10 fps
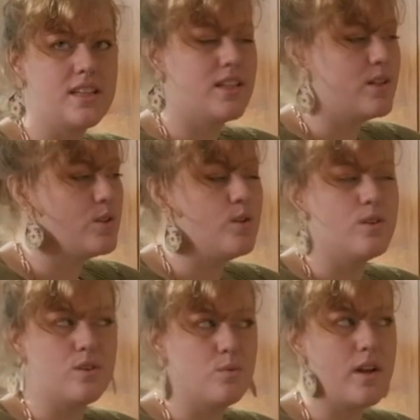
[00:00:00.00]

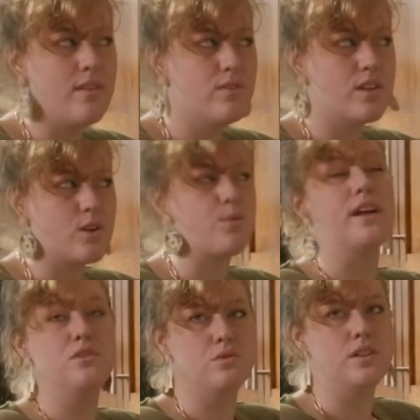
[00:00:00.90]
little, whatever the
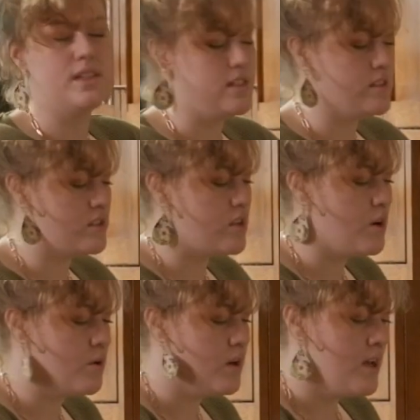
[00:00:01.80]
granule is.
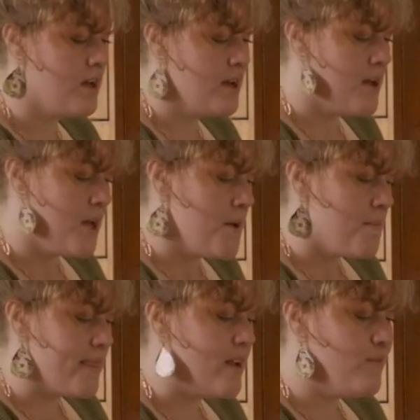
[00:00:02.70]
So
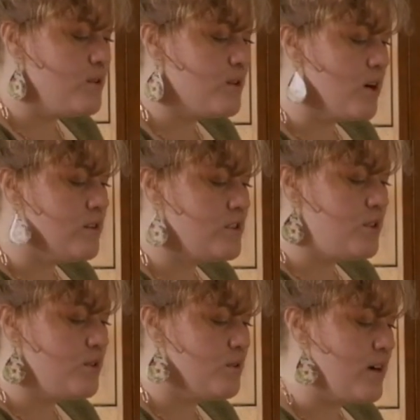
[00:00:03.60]
if you go
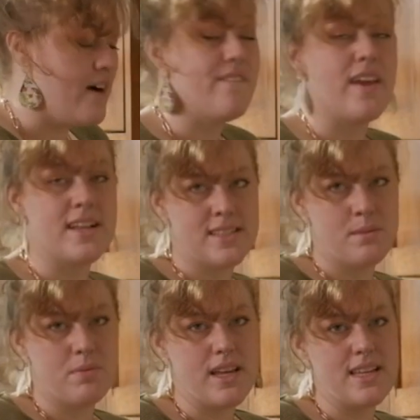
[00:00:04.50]
to a fancy
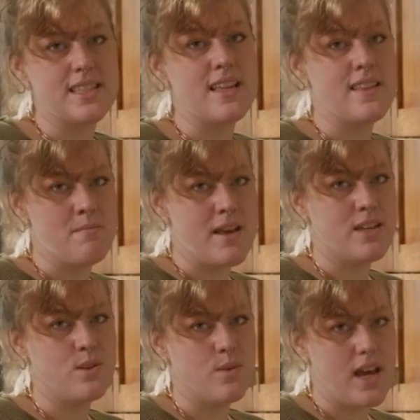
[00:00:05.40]
place and they
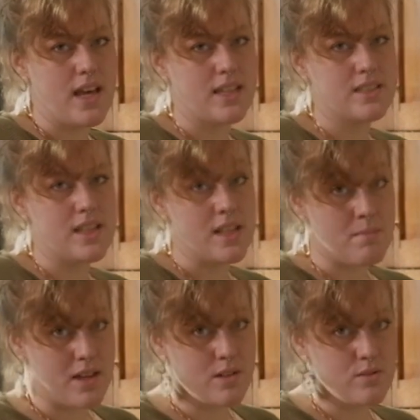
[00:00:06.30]
make you eggs and they
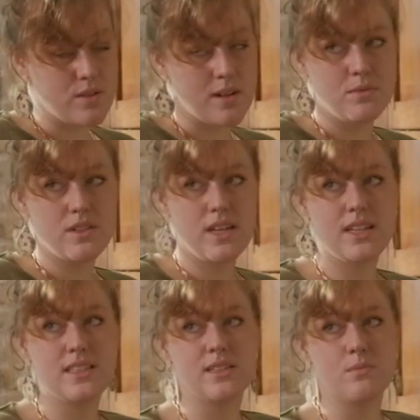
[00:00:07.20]
make you scrambled
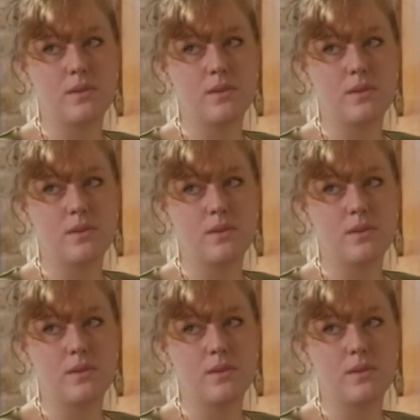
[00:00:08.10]
eggs, they'll be